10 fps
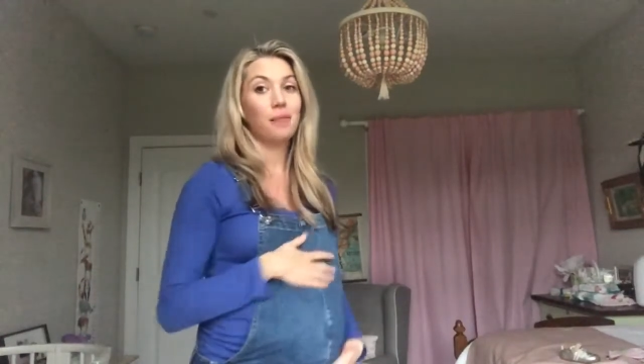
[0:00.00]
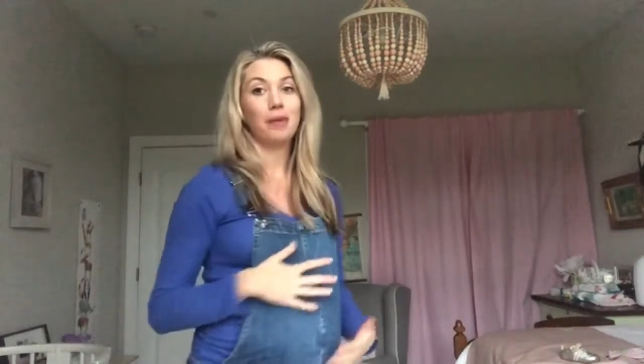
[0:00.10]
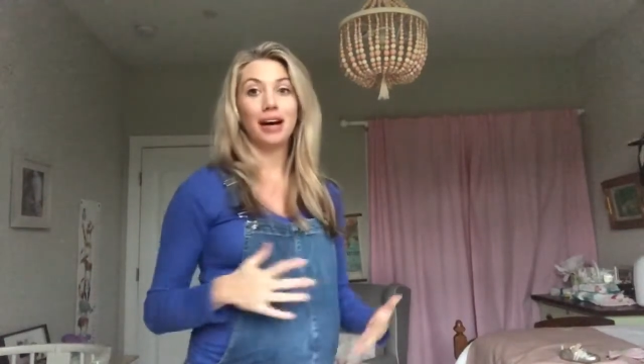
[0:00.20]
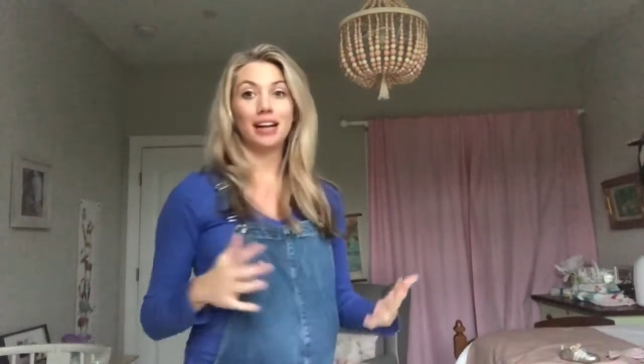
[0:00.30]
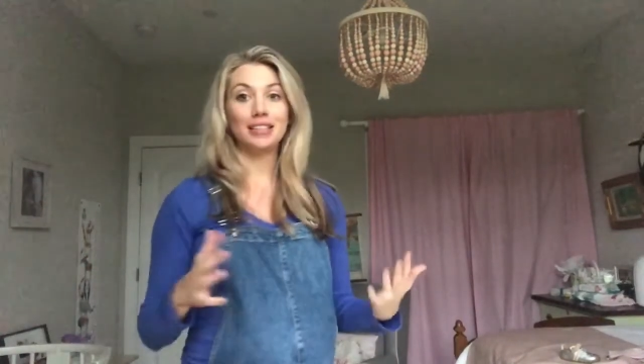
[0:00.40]

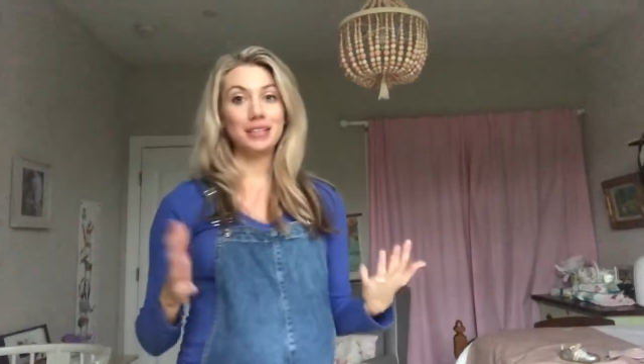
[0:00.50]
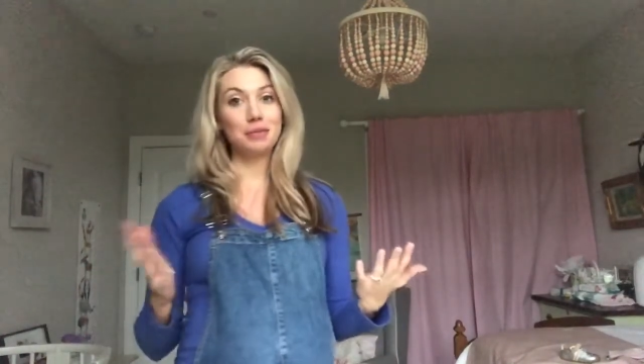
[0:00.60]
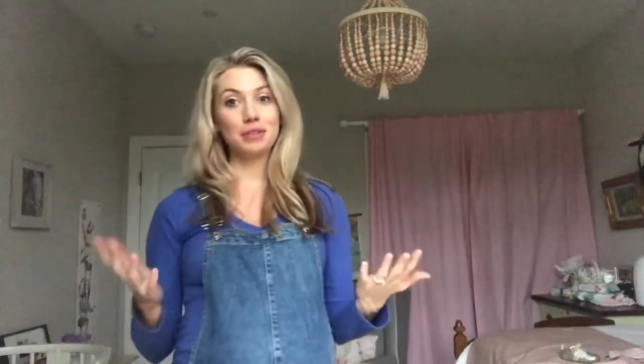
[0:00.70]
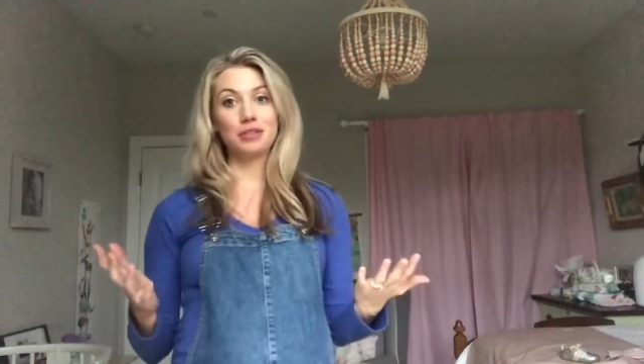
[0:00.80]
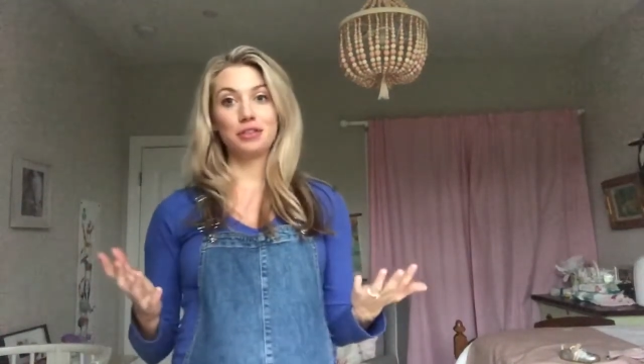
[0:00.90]
my
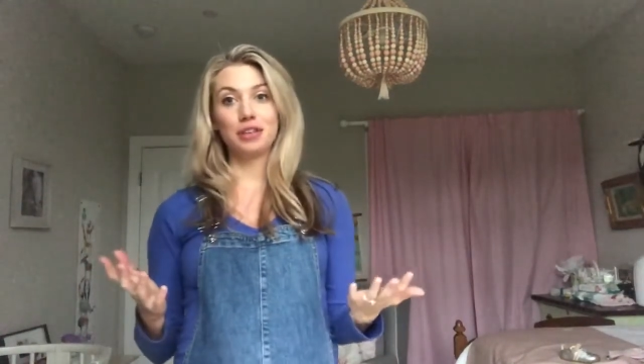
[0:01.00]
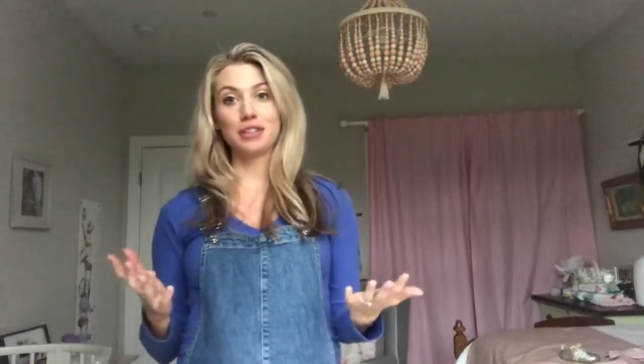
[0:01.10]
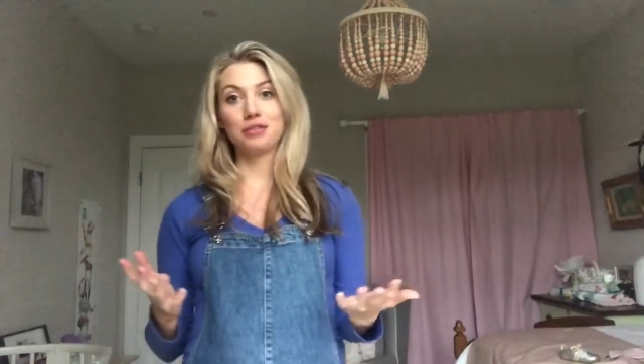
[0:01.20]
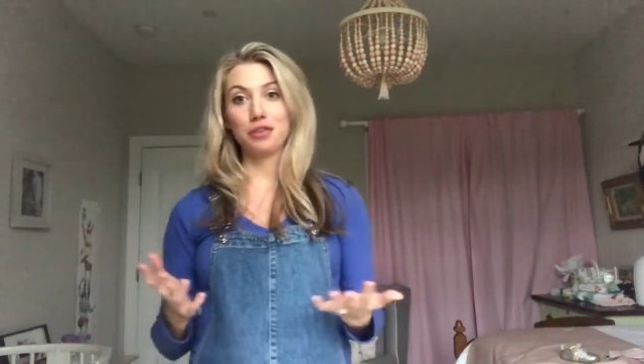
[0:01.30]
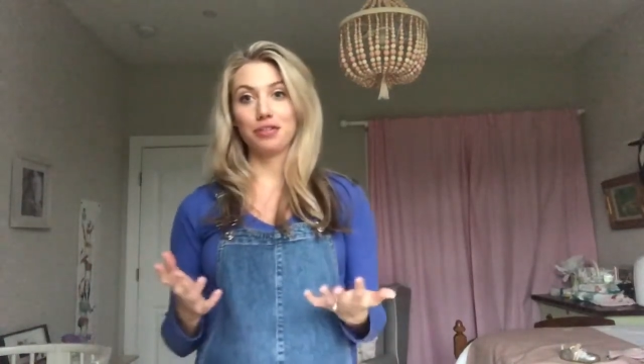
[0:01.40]
tips and
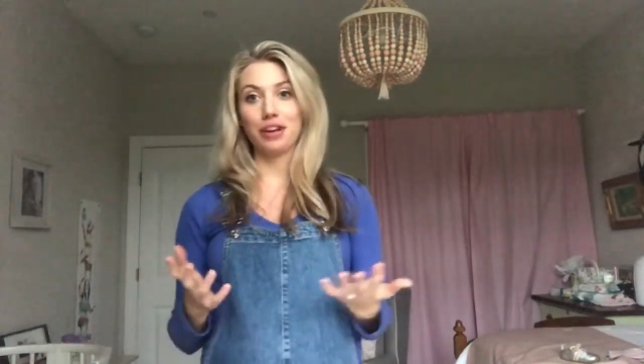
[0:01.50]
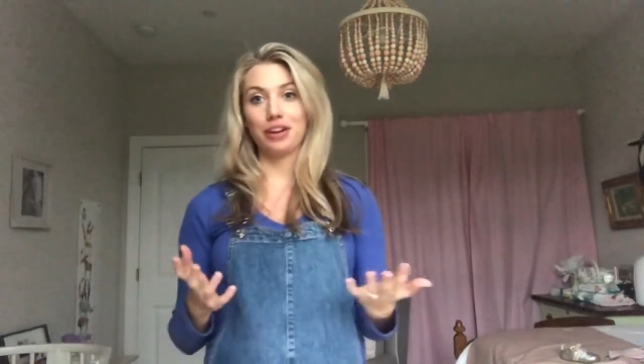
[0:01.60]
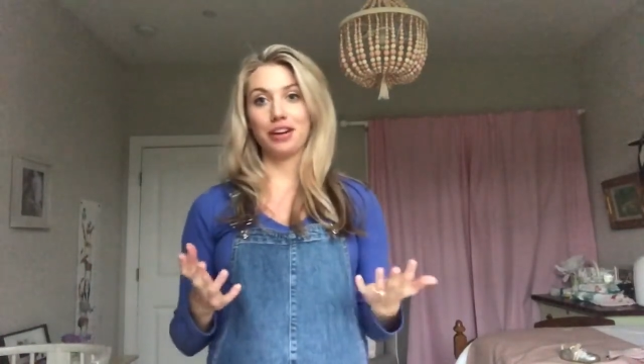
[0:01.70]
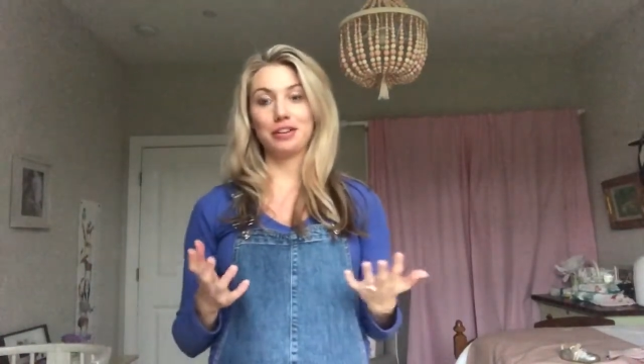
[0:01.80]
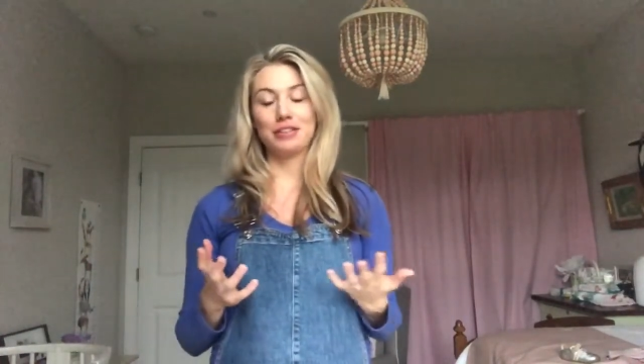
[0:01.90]
tricks for
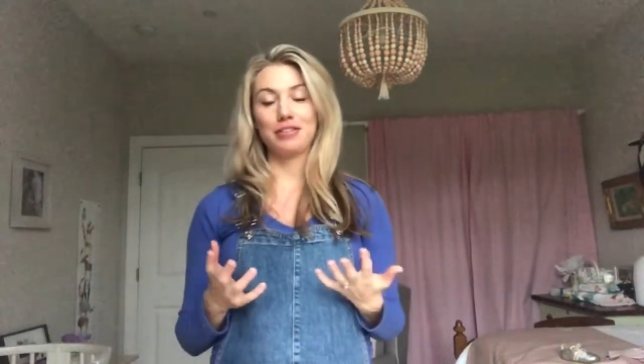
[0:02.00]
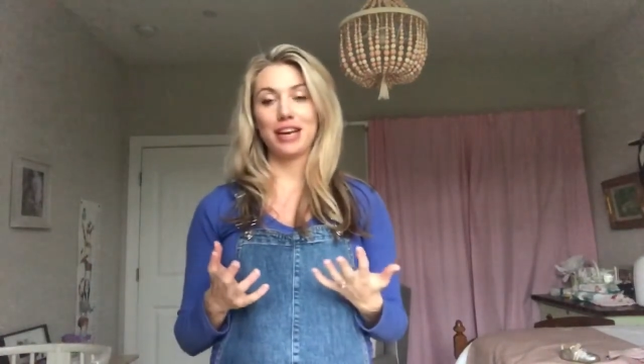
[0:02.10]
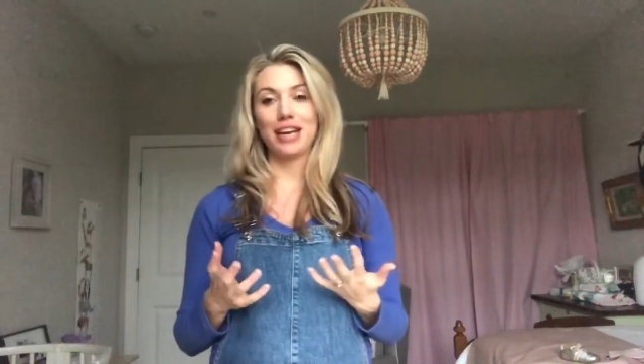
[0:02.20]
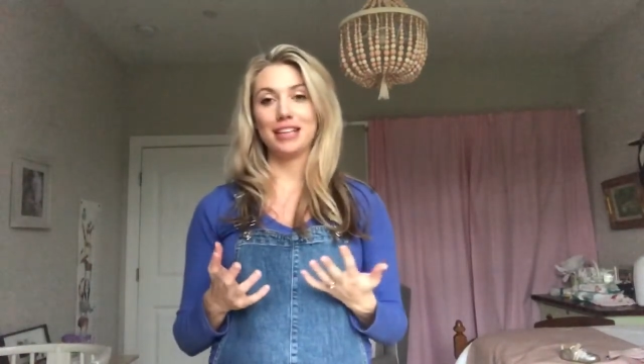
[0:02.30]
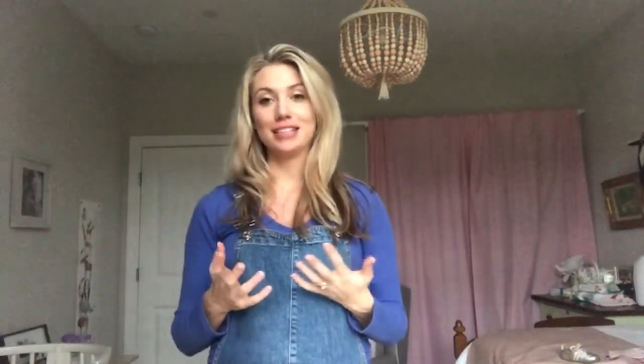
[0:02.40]
varicose
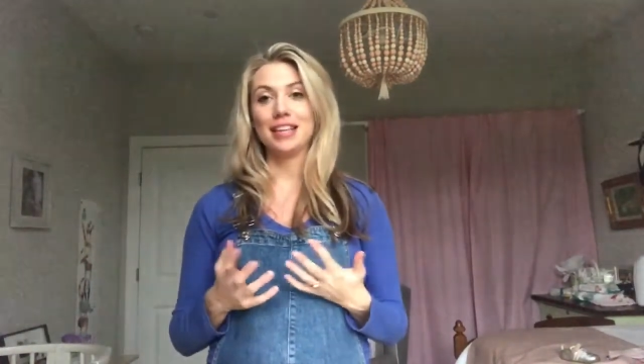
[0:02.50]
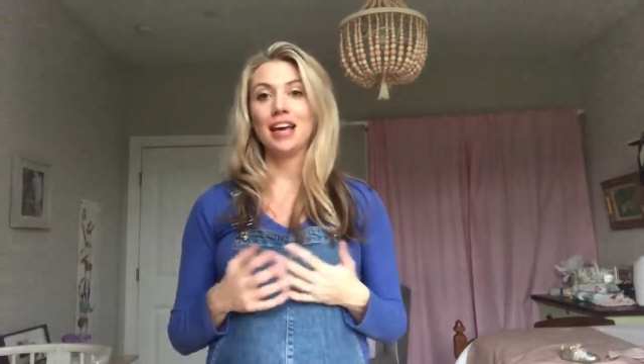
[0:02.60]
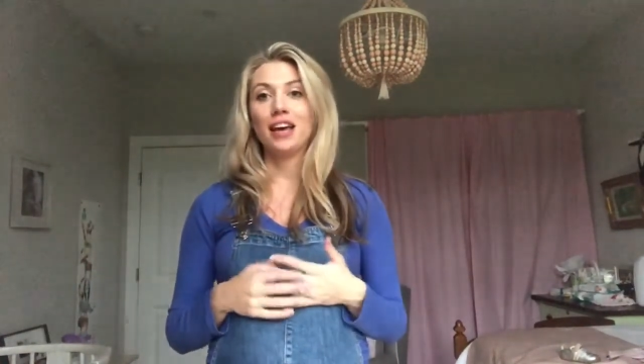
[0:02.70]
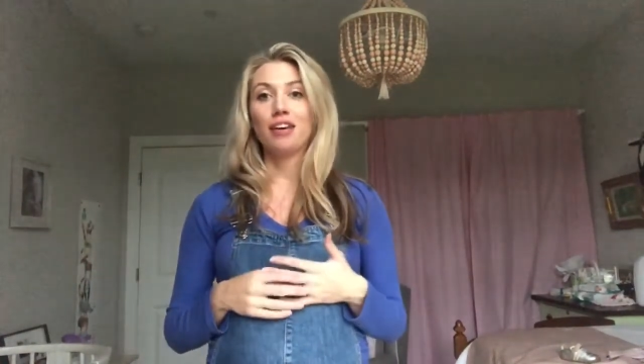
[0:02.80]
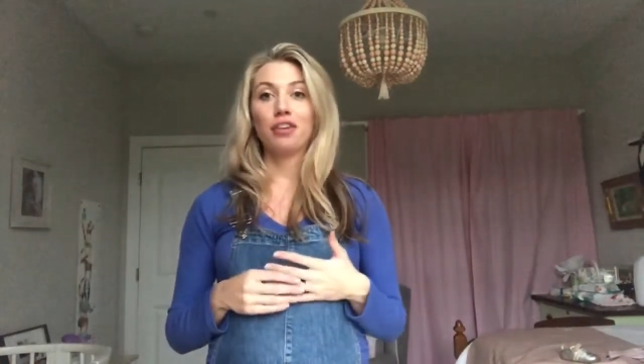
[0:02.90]
veins.
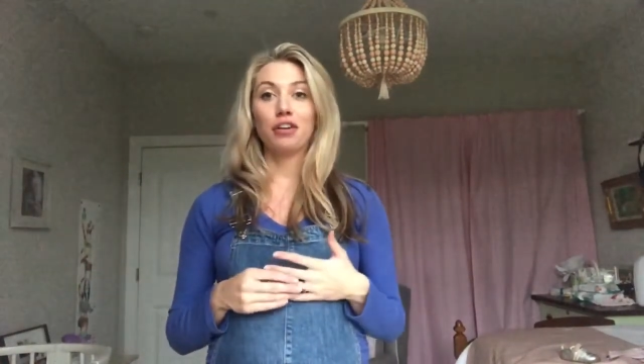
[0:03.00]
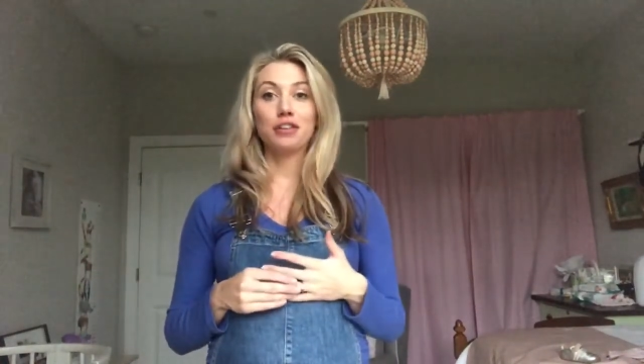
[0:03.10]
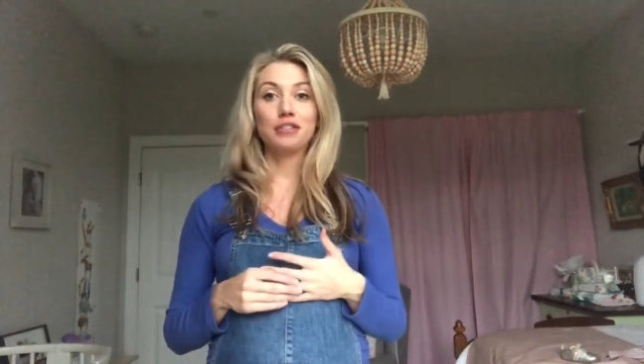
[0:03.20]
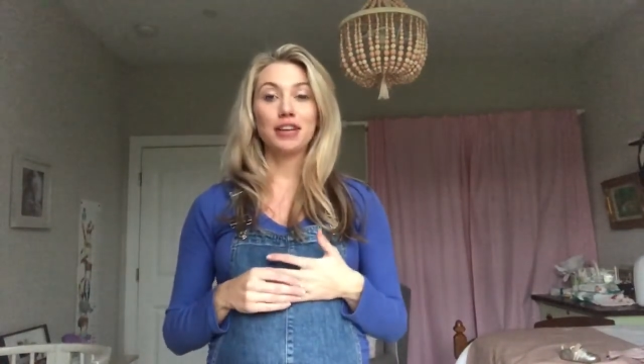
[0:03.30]
Varicose